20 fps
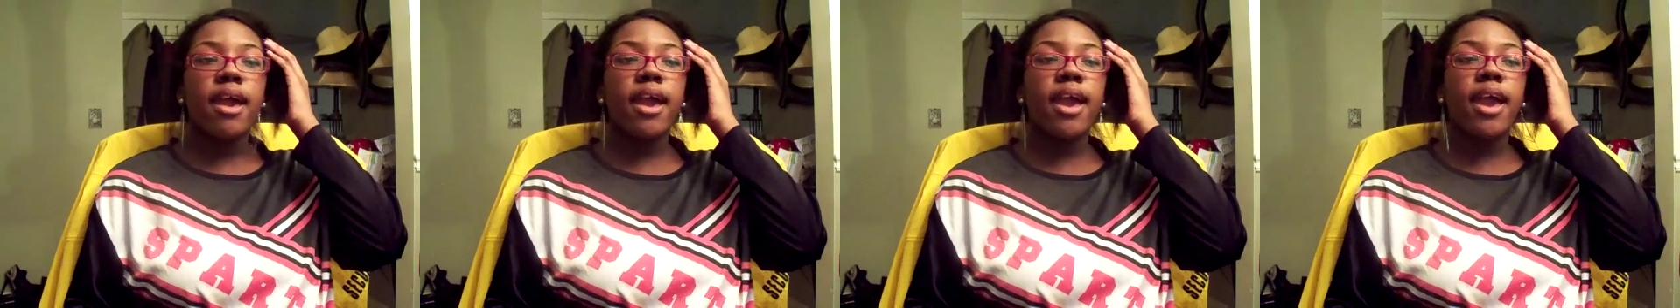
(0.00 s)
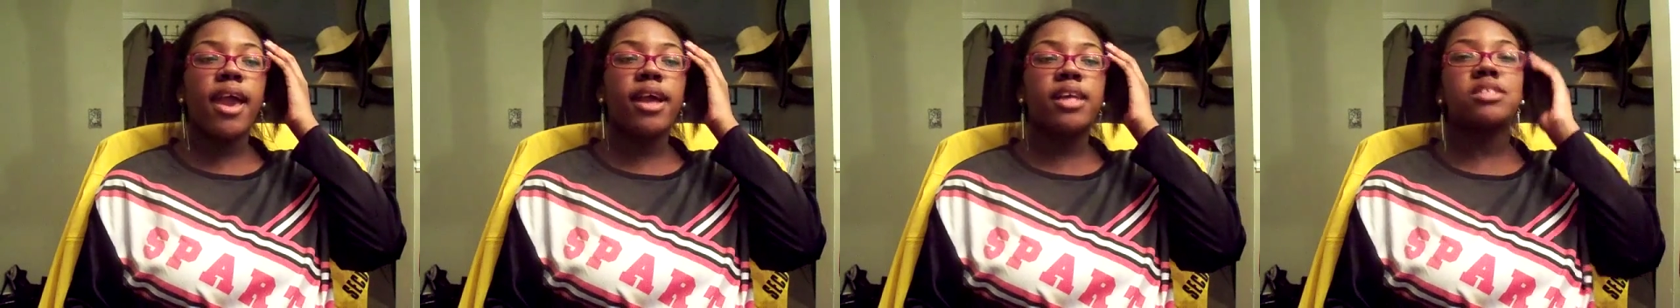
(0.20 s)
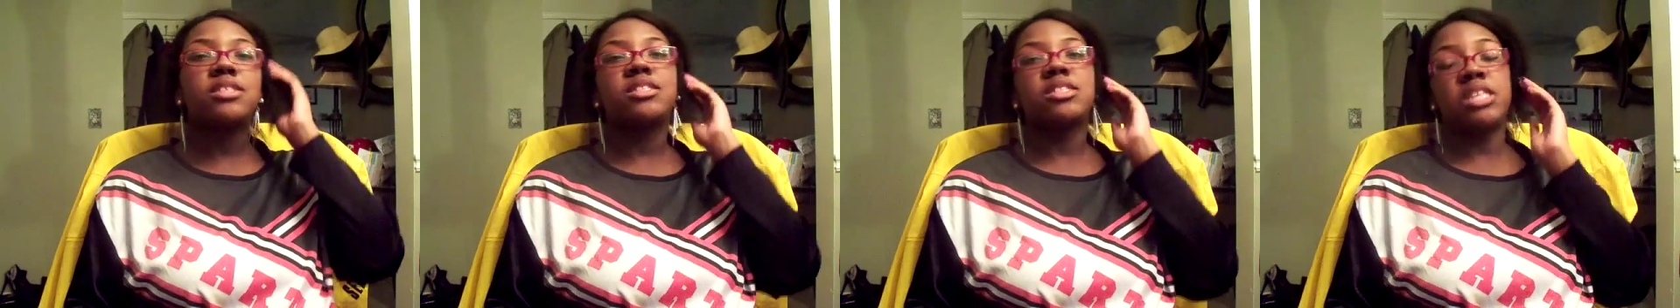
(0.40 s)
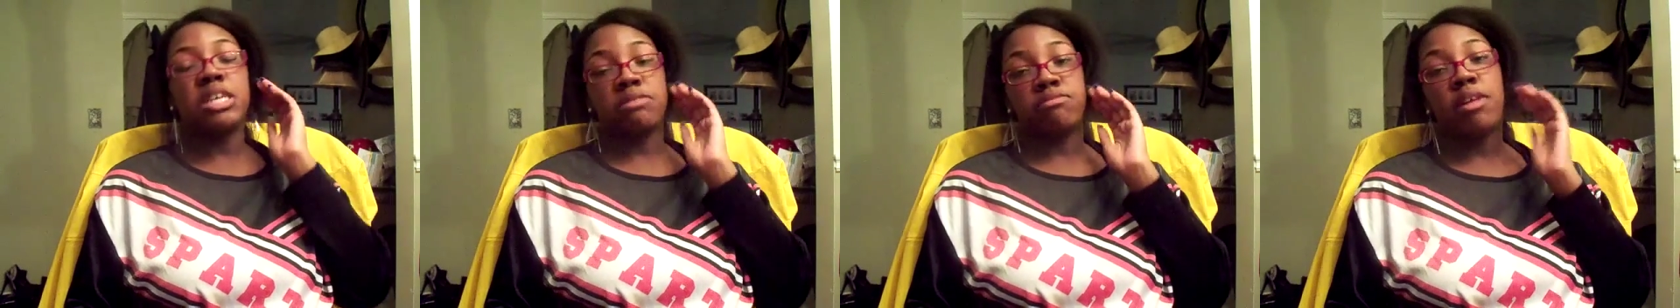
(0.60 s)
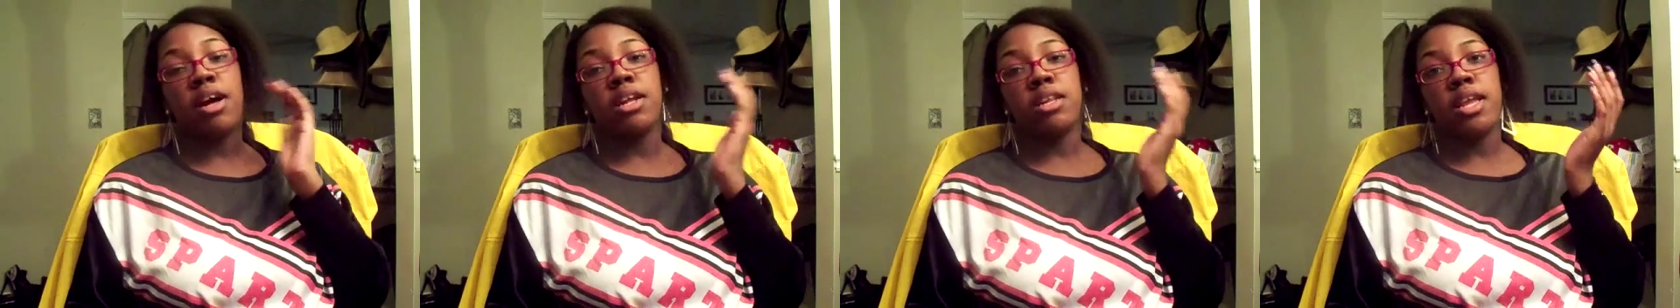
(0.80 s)
and
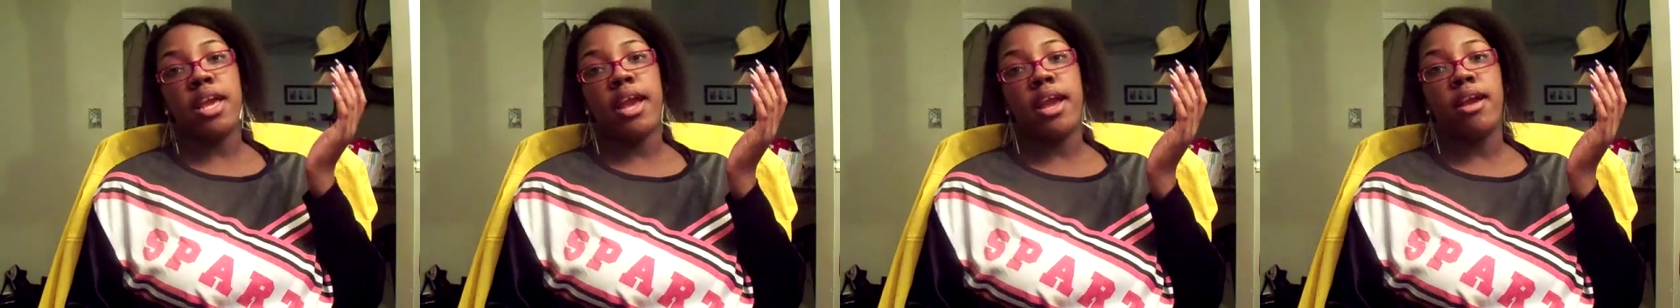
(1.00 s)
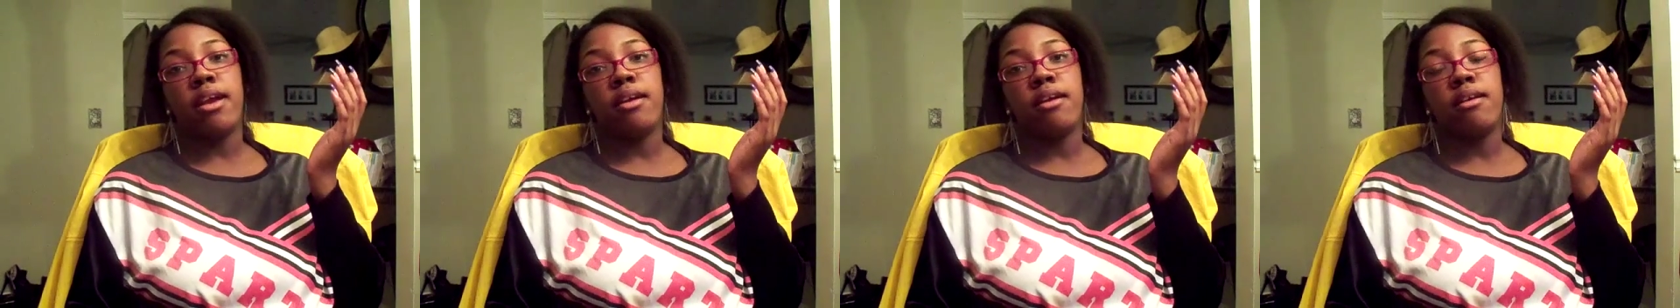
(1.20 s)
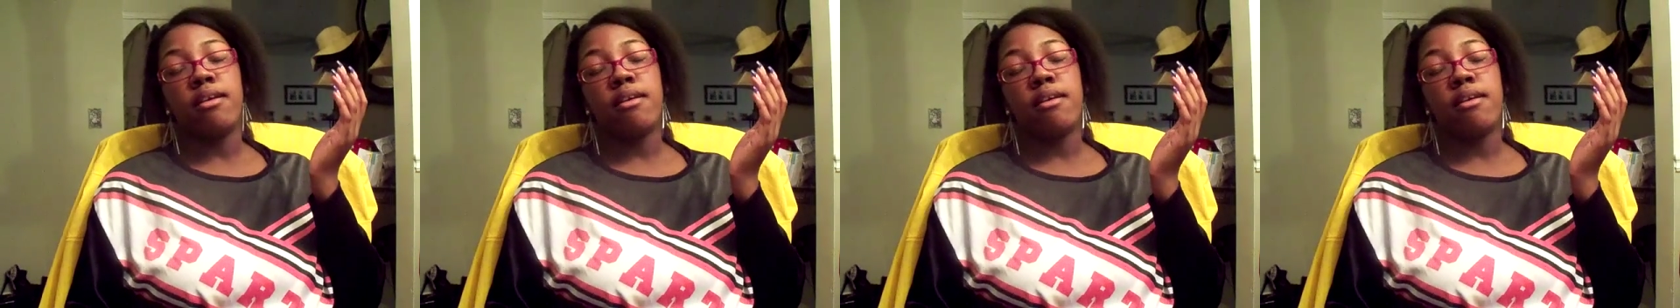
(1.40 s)
stuff like that.